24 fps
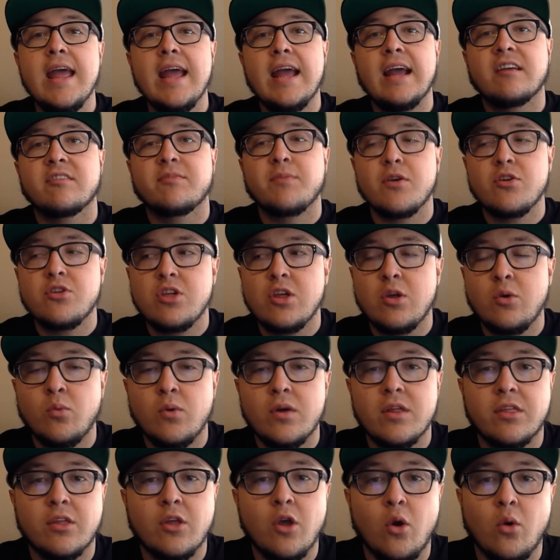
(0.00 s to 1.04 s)
especially
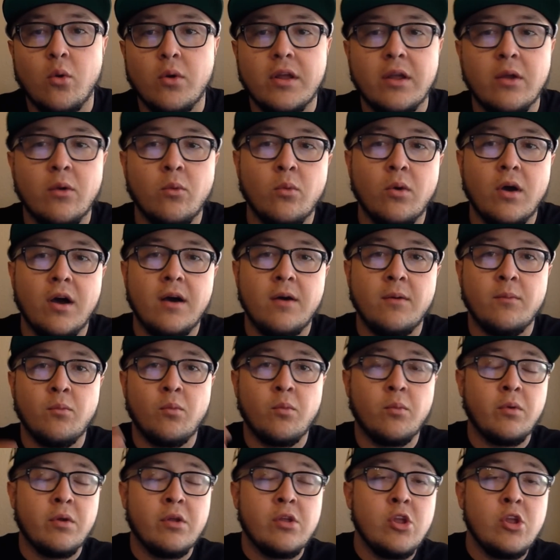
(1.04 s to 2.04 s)
with going, um,